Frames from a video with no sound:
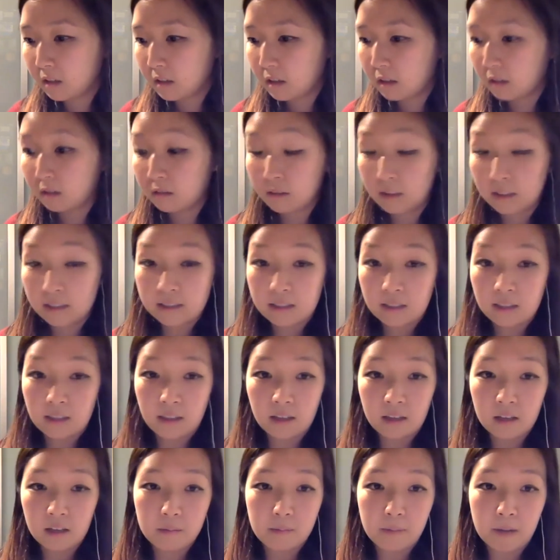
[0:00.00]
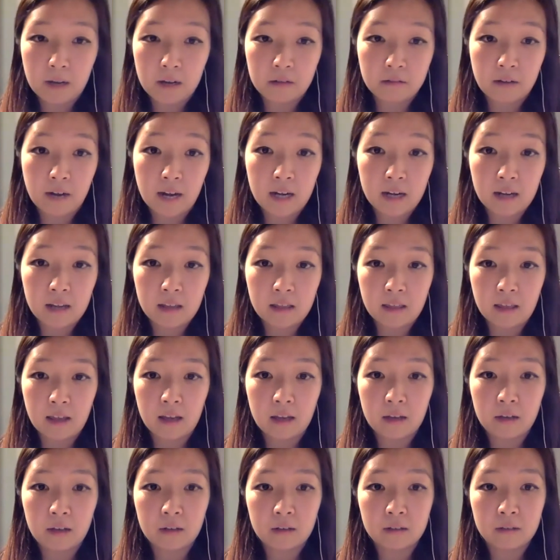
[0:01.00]
own things to think about right and
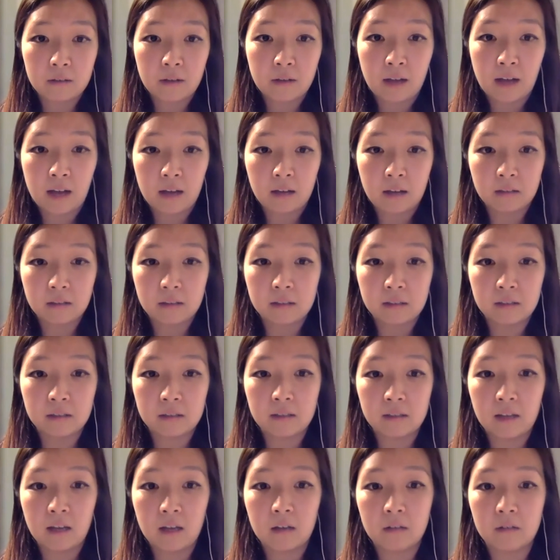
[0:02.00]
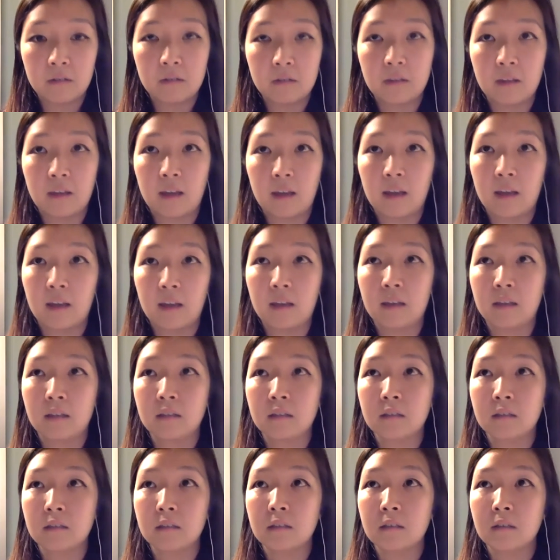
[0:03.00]
that how does how do they
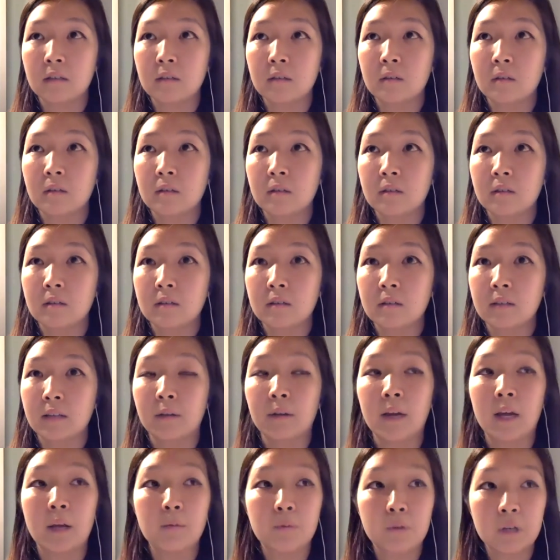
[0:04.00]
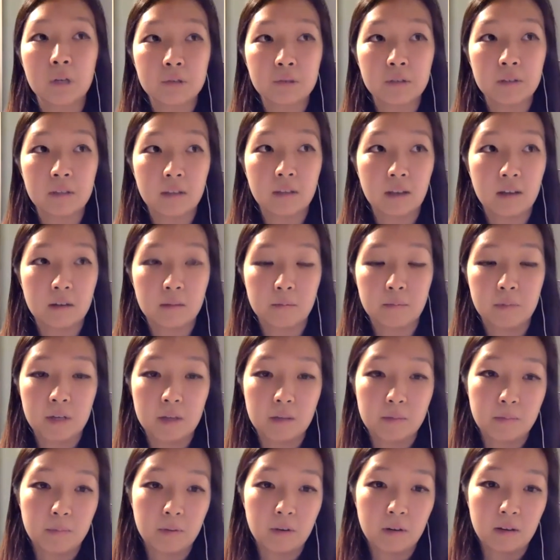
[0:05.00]
like i worked with young
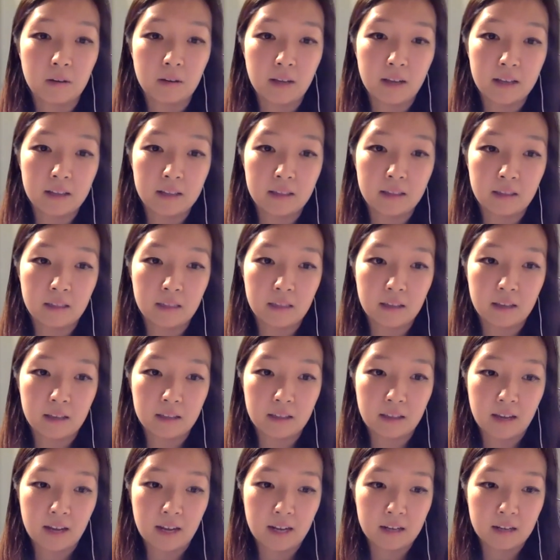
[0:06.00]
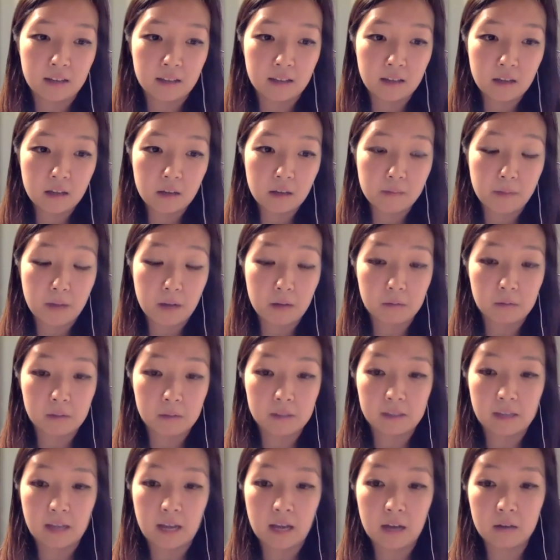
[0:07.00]
people and the thing that i had to think about
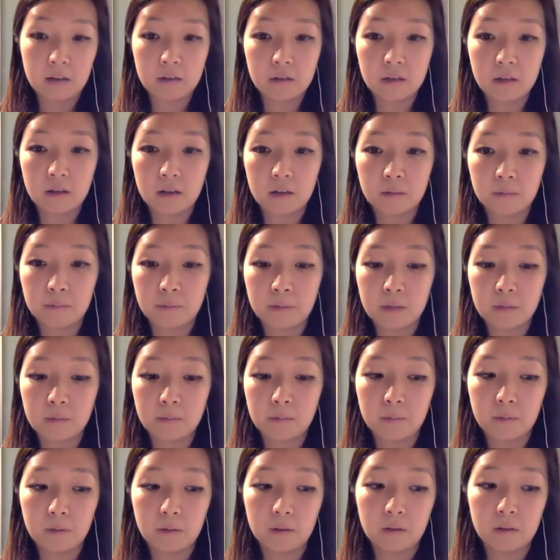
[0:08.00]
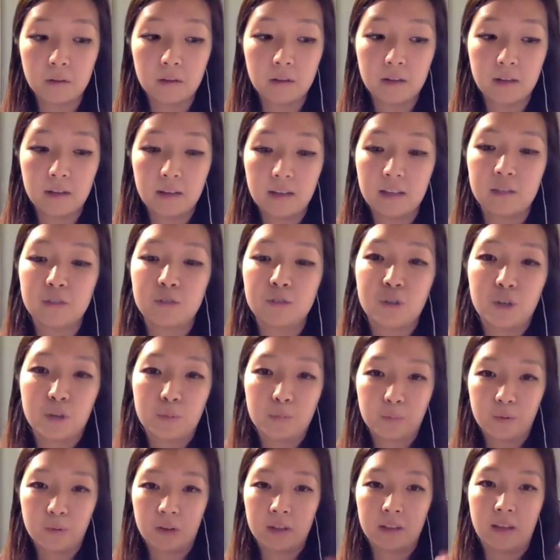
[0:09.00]
was how do young people
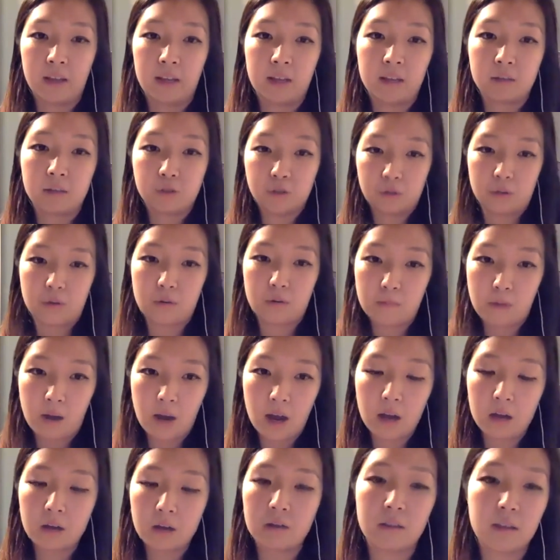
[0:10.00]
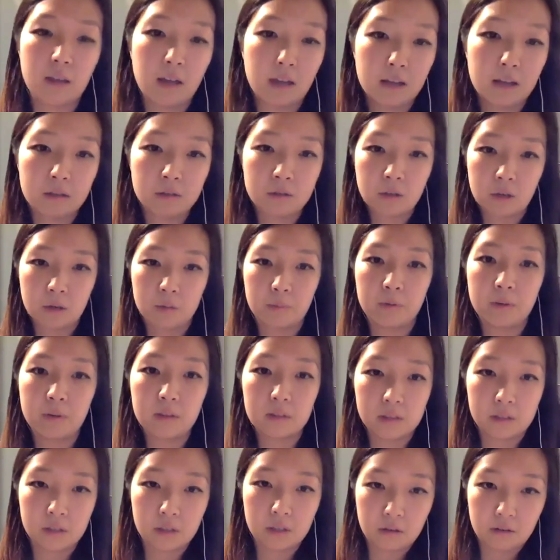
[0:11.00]
interpret like zoom how do they interpret
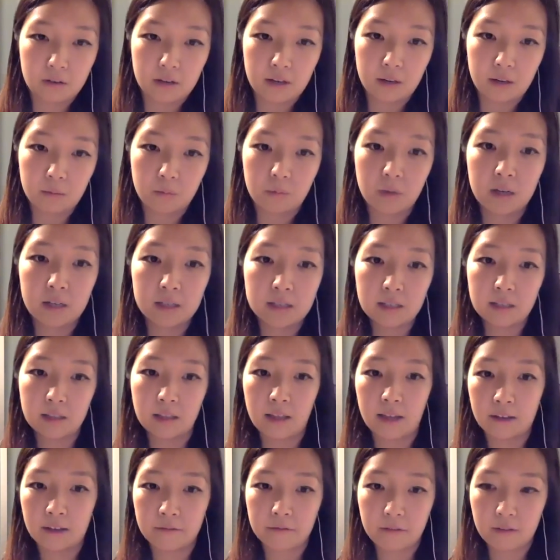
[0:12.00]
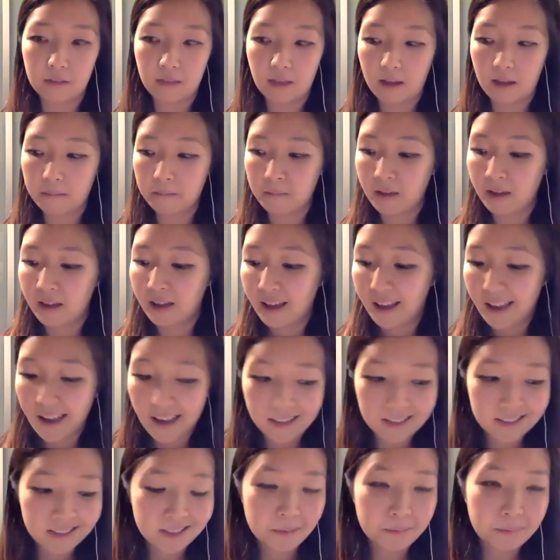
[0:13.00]
the screen what is it like for them
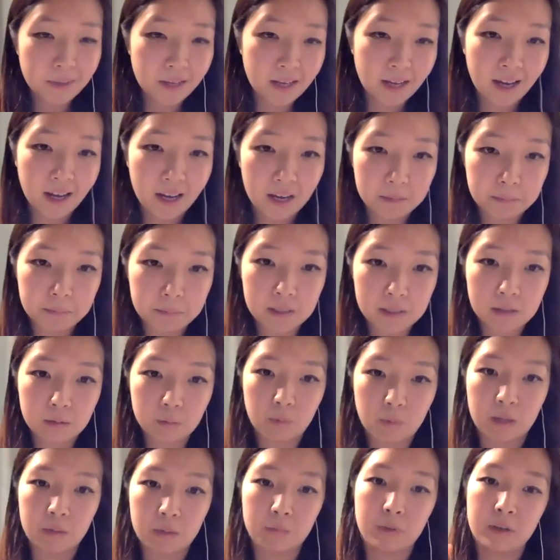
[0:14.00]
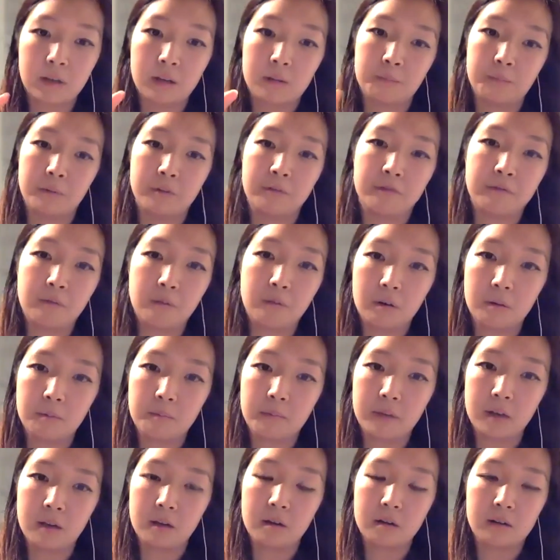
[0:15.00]
and something happens when we are
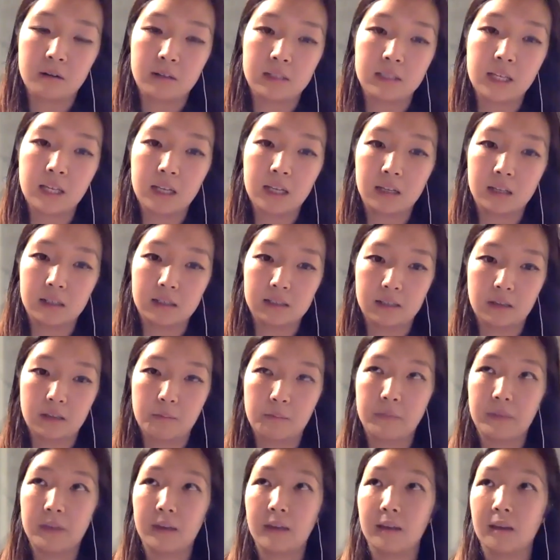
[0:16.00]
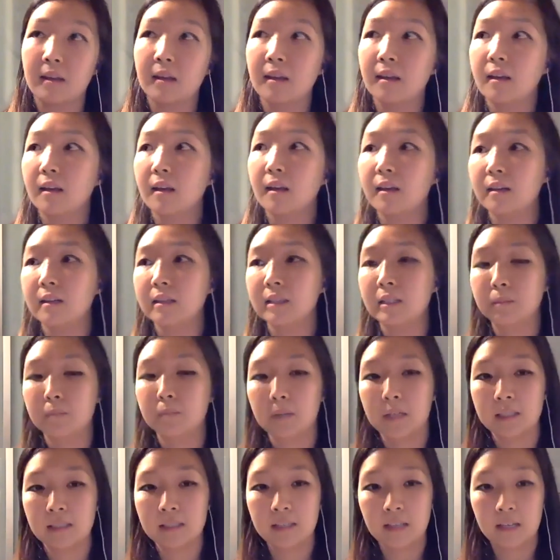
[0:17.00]
performing or attending something in a
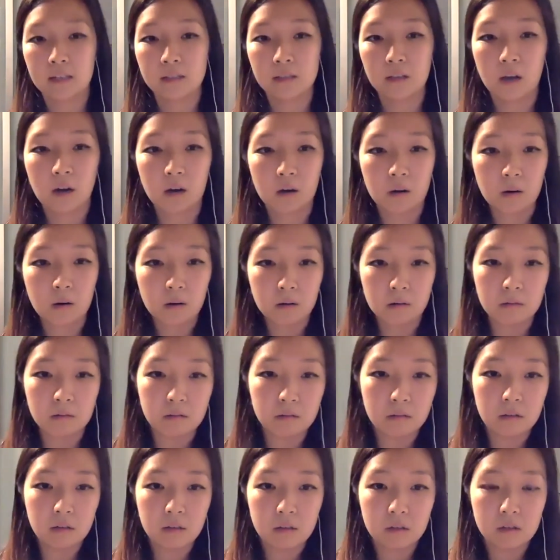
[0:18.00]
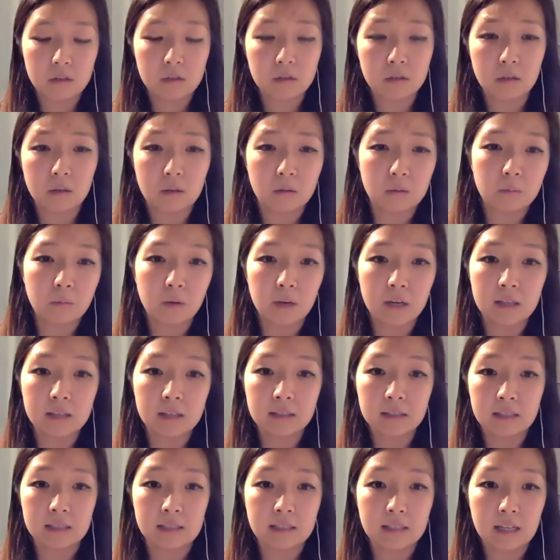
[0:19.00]
space that is our own so what is
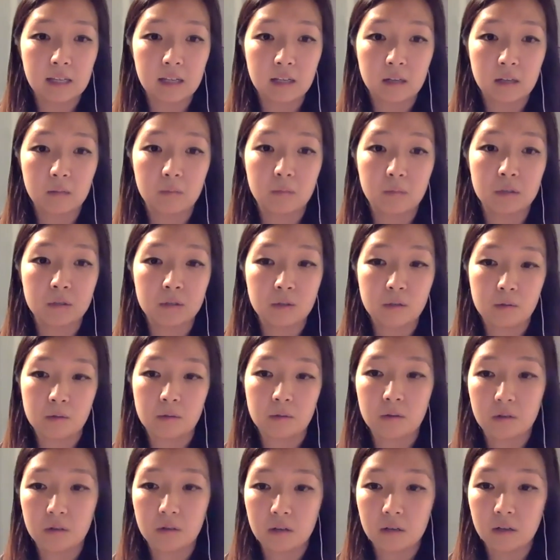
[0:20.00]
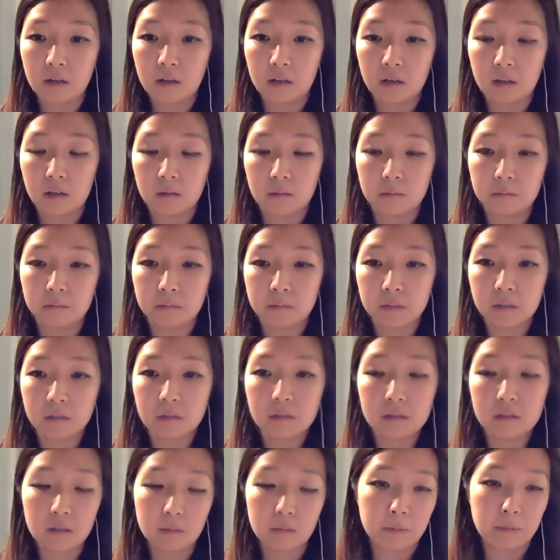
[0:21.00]
the setting in which your um,
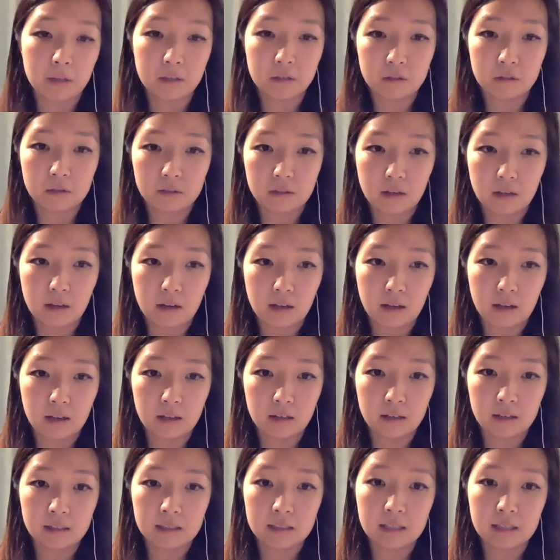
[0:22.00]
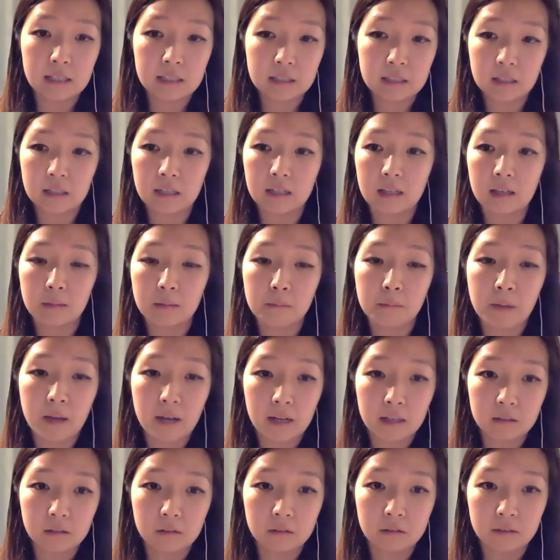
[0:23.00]
students or patients are in? Because that's going to
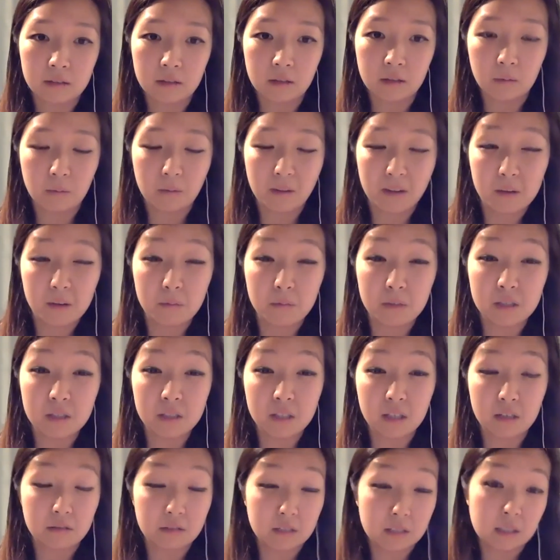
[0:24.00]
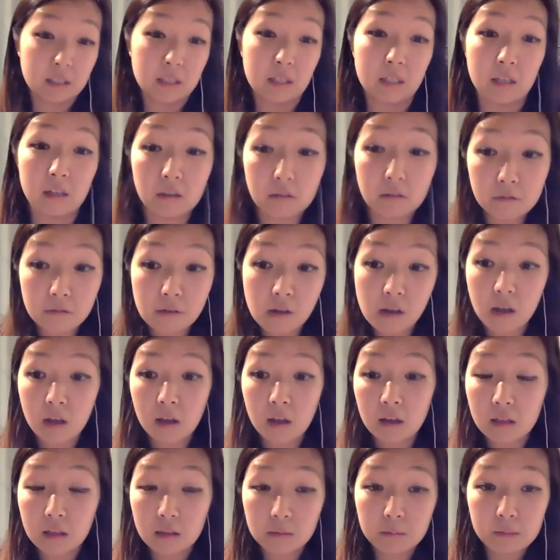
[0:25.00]
impact also the way in which they receive
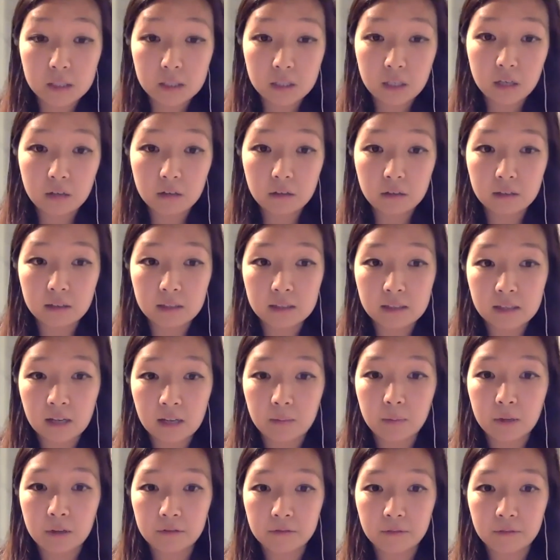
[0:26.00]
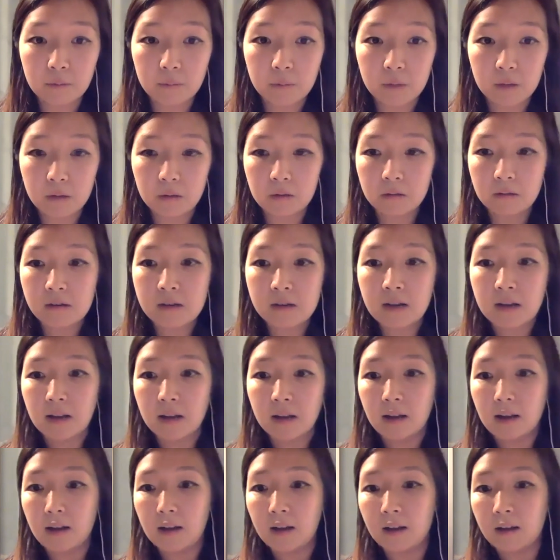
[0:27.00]
the material that's coming from you.
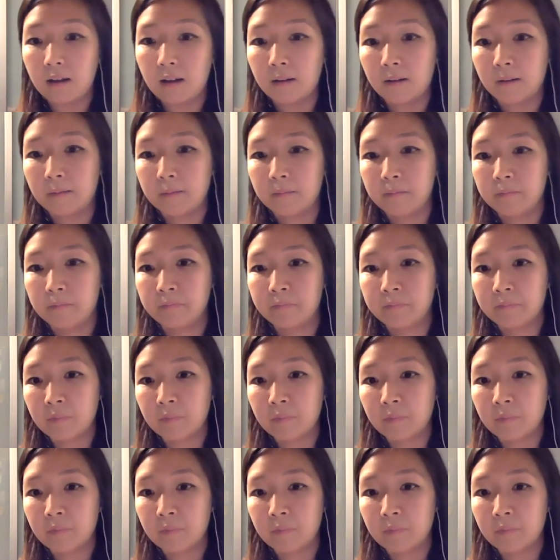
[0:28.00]
Um,